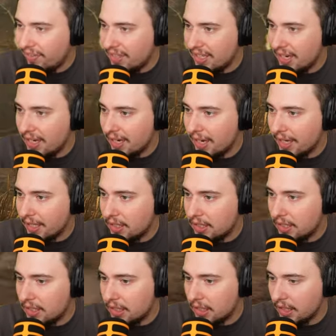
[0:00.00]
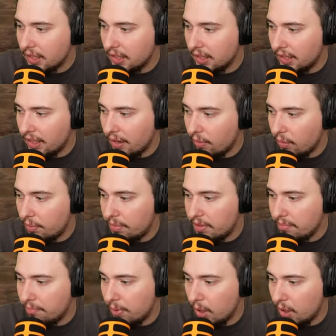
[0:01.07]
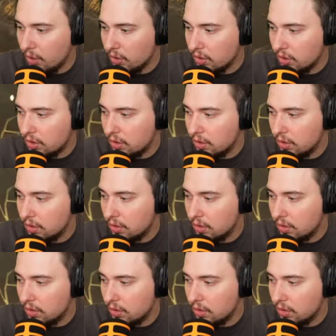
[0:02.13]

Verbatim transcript: side I can see that there will be boss.